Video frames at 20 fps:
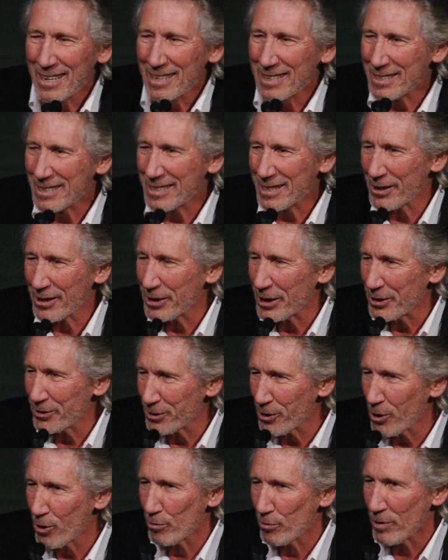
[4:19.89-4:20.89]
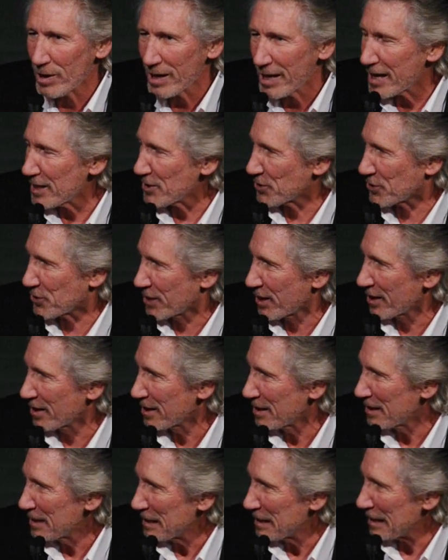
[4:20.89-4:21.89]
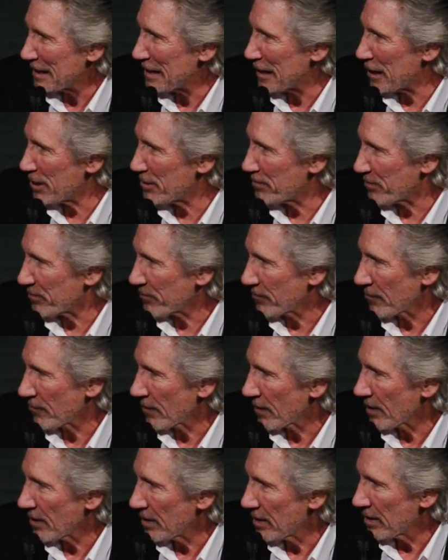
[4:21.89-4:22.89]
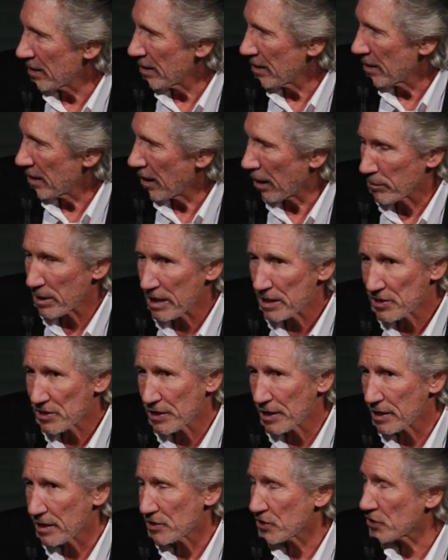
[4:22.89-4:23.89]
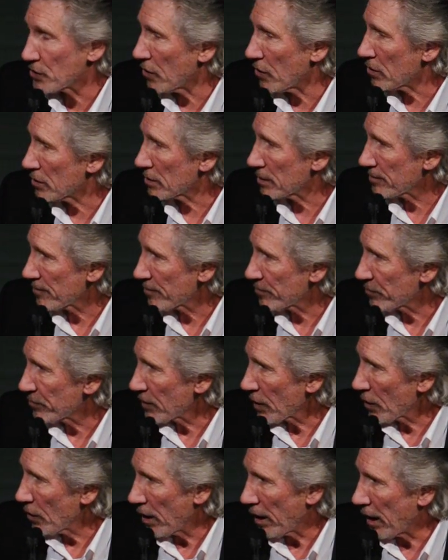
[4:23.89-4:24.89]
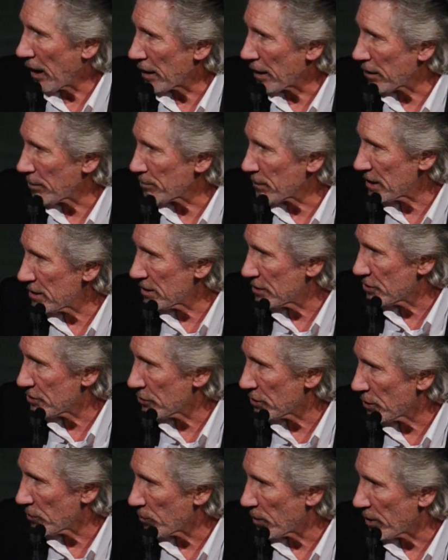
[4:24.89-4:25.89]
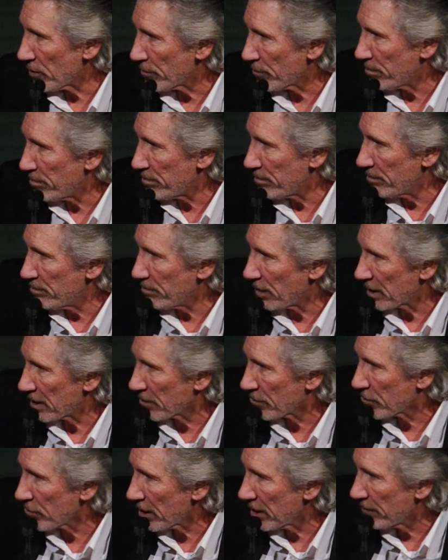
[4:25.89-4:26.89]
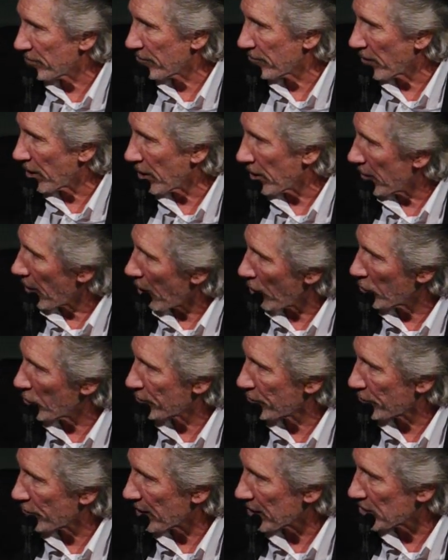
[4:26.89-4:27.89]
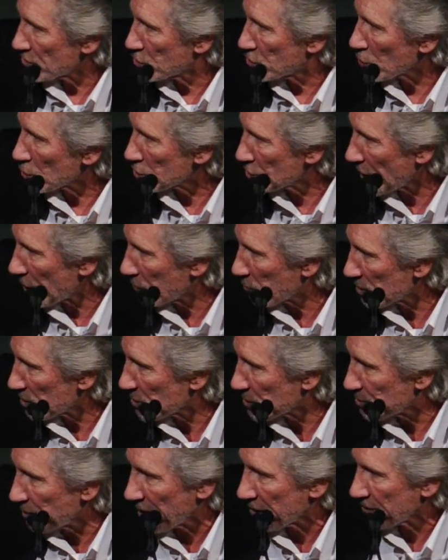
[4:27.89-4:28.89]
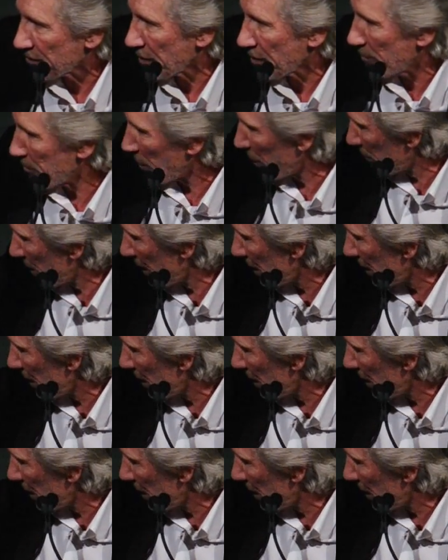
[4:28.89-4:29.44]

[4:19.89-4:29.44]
So you're all released. I'm going to sing a song, and I'm going to do it with my great old friend, George Edward Smith. Come up